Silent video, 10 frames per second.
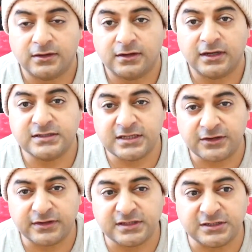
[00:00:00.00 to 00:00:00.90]

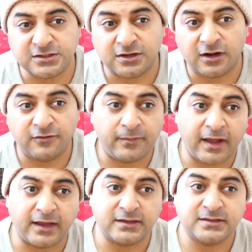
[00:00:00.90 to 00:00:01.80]
continuing teacher of
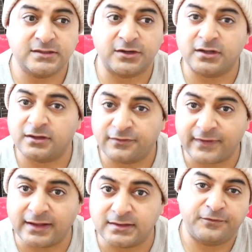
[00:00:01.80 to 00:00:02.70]
my circle of
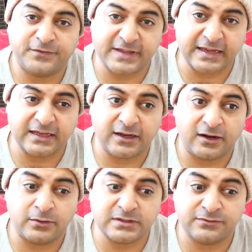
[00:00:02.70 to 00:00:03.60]
friends. Second year
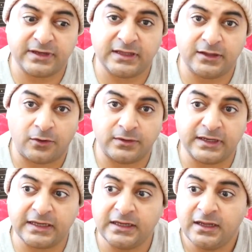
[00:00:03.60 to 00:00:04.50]
was really
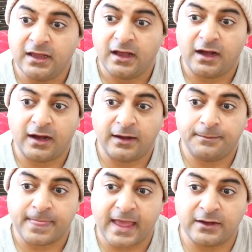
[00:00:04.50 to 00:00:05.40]
lonely,
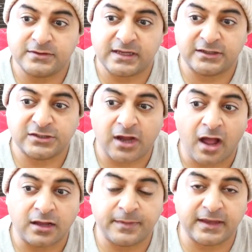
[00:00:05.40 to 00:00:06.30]
and it was like a
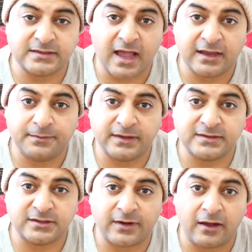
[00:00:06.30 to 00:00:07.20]
shock because I had been
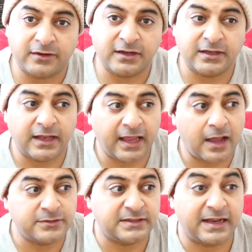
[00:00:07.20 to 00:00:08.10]
surrounded, like I
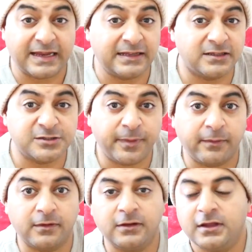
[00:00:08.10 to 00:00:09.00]
was in that English
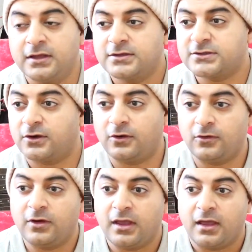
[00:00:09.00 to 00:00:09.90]
bubble, so